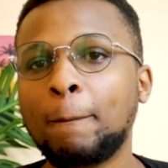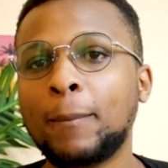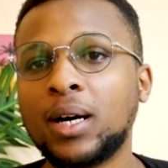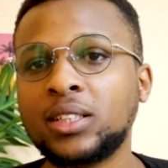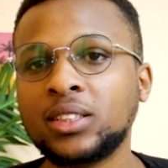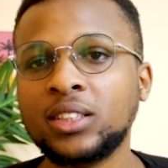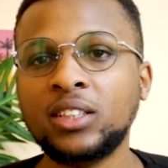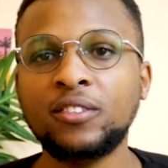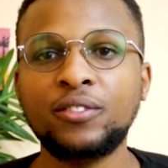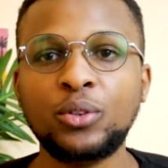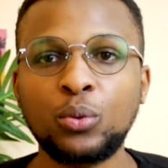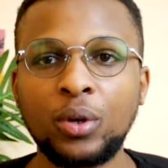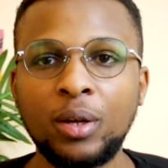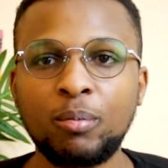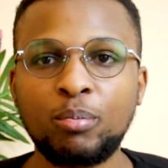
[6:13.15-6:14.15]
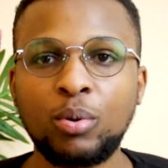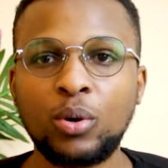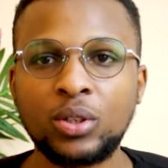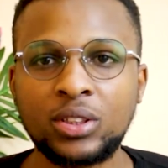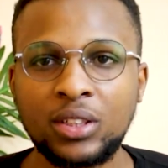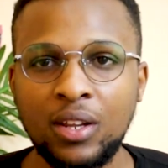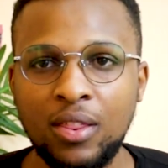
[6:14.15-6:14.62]
But if you
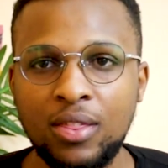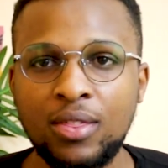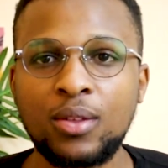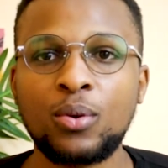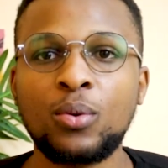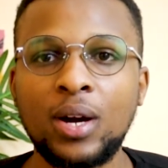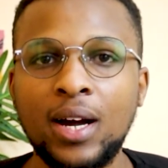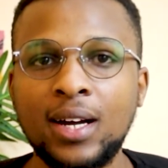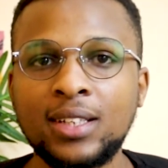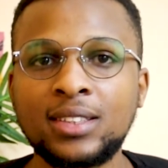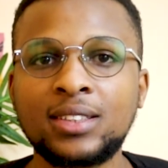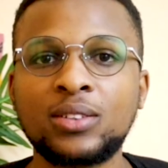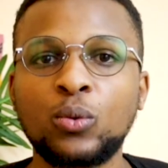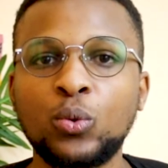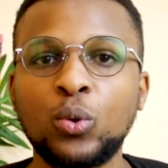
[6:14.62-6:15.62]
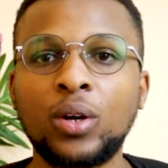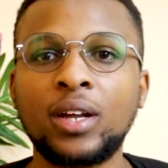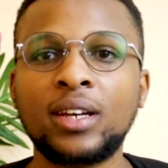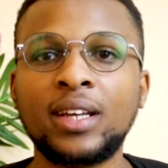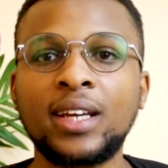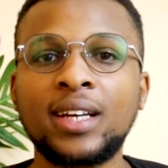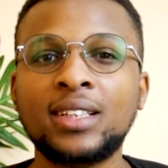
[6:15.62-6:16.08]
import through us, you
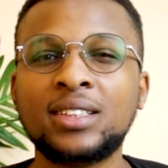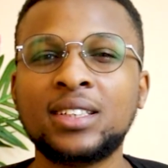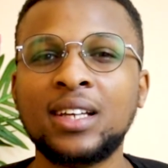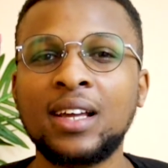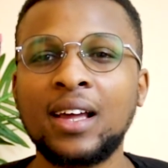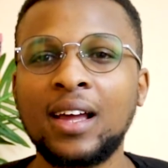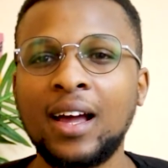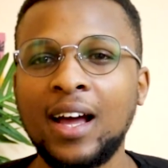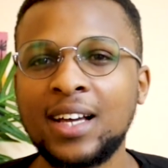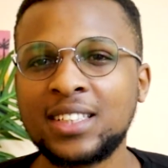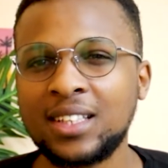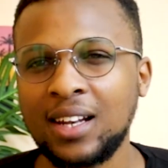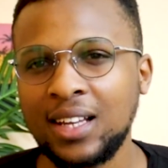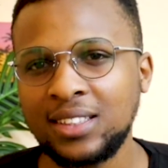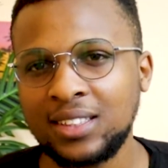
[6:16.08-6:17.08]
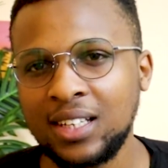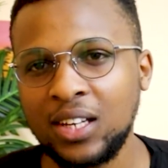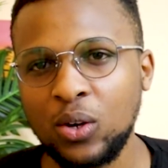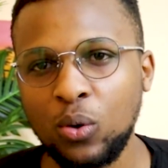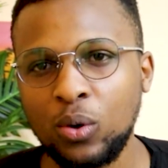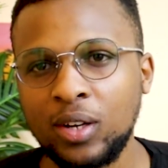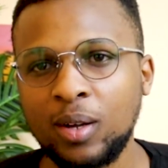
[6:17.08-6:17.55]
can get a
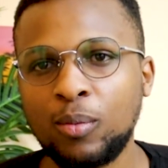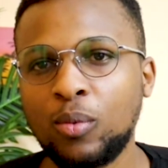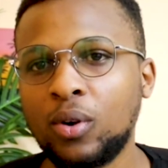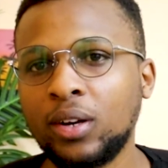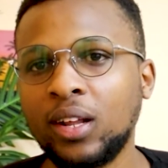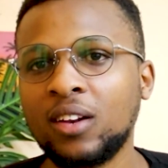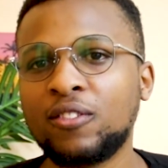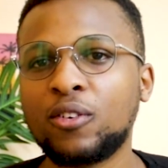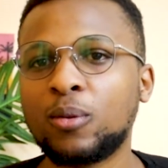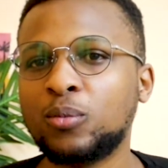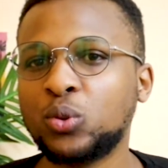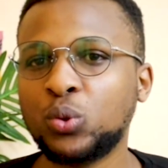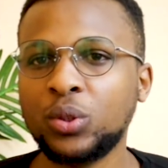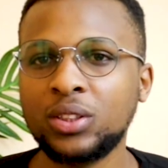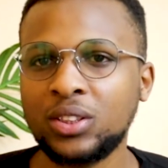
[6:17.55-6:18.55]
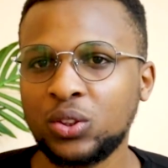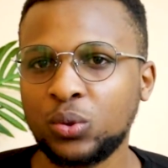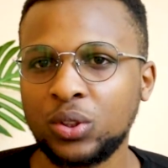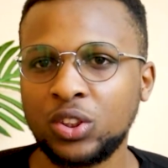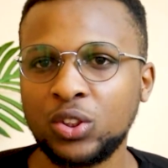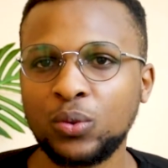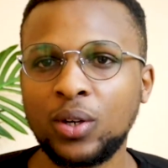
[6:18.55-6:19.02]
slightly older model from
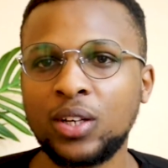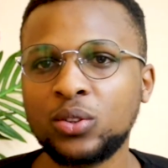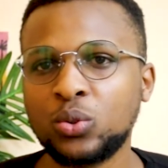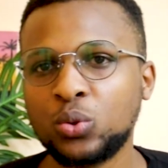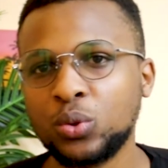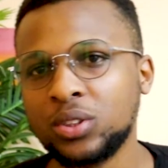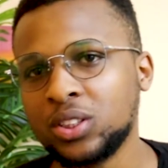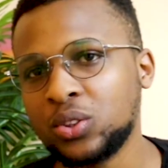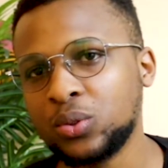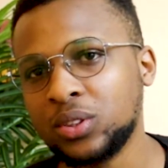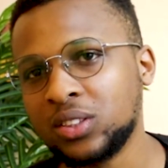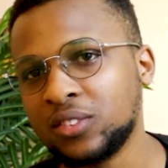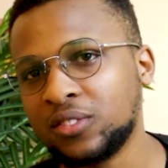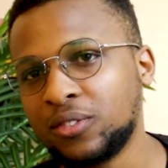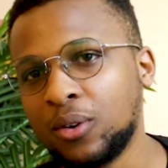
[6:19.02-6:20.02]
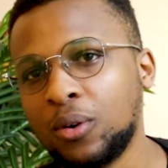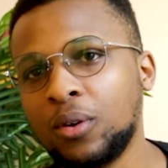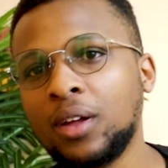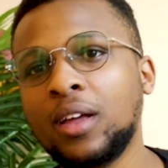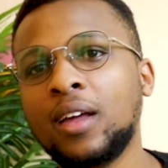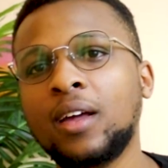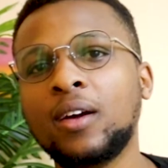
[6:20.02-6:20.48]
2021 to 2024,
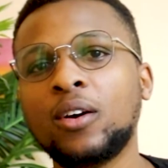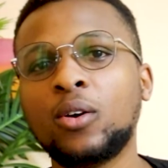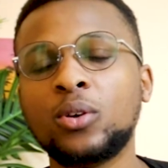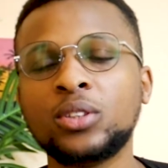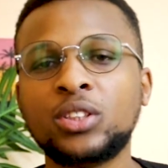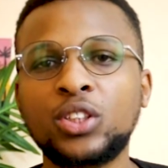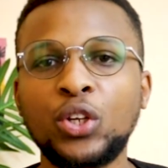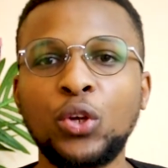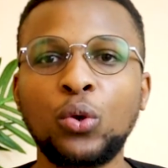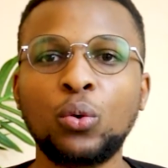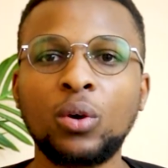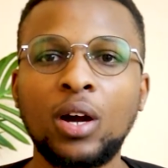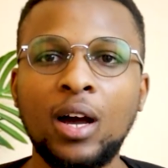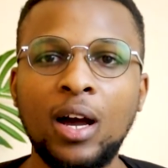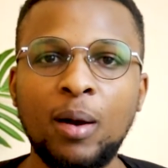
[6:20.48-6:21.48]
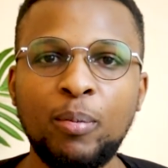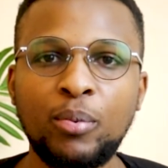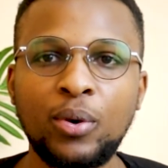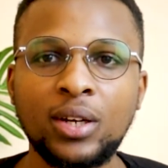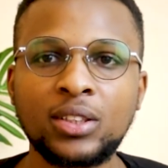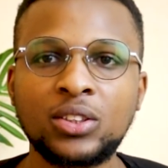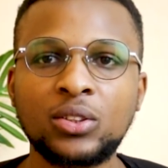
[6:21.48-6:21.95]
costing you
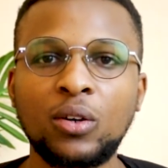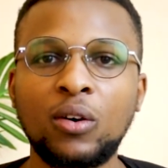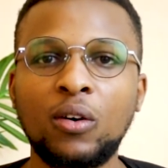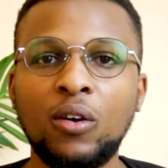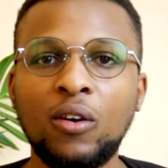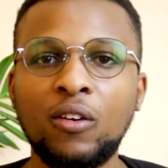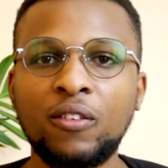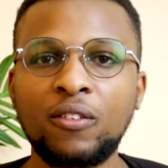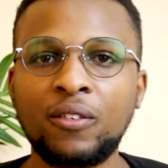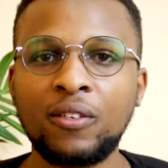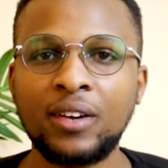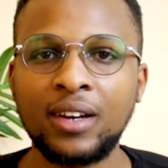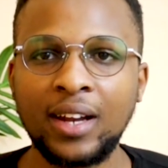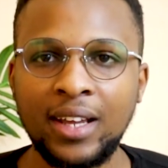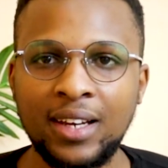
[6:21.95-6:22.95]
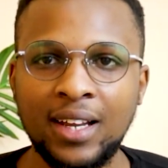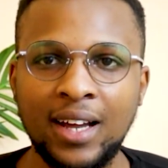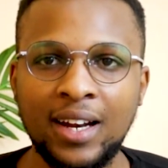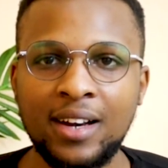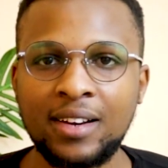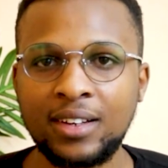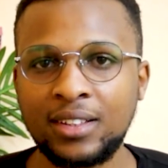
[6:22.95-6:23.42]
upwards of
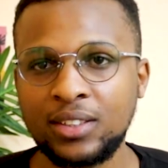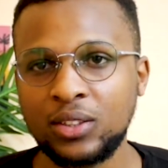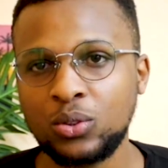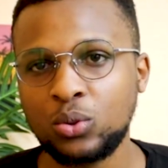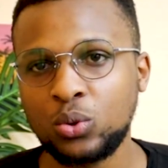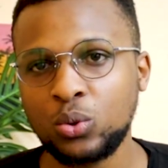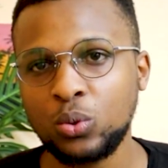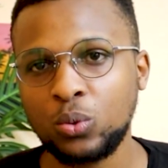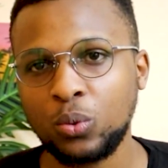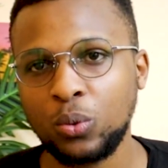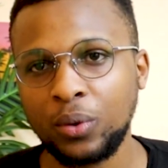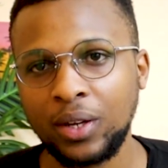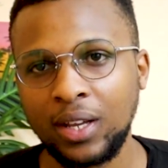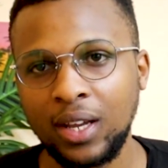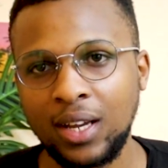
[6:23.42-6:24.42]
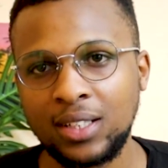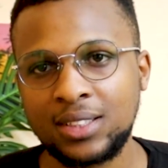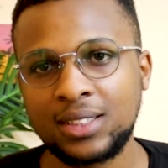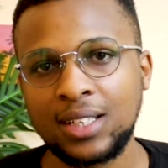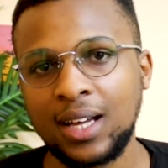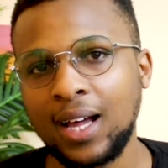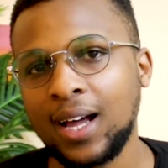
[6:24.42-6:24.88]
900 to
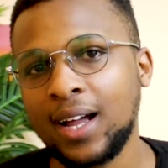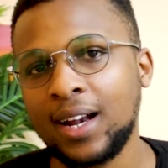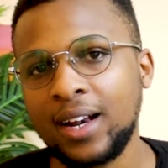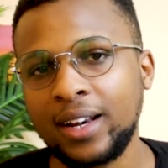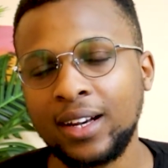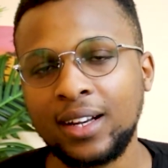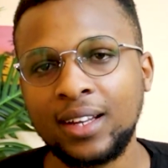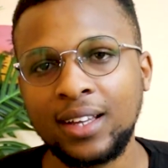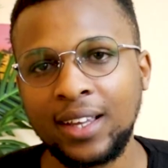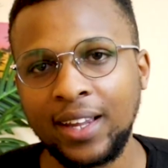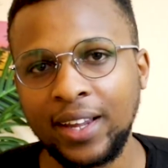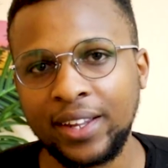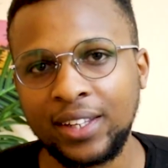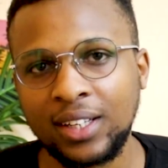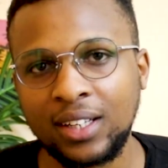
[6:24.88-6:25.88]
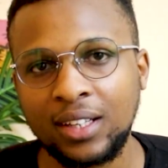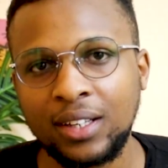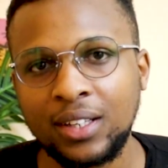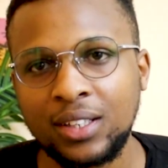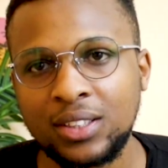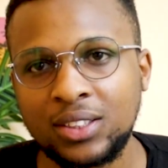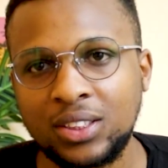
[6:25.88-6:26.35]
800 Kenya
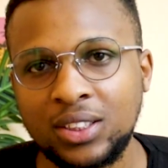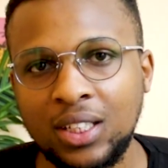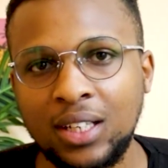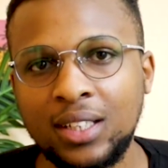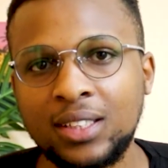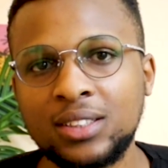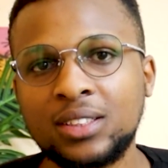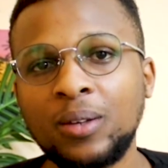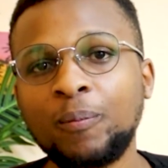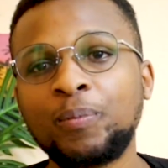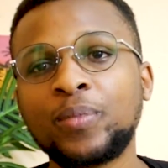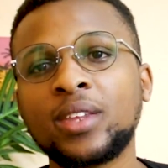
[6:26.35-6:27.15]
shillings.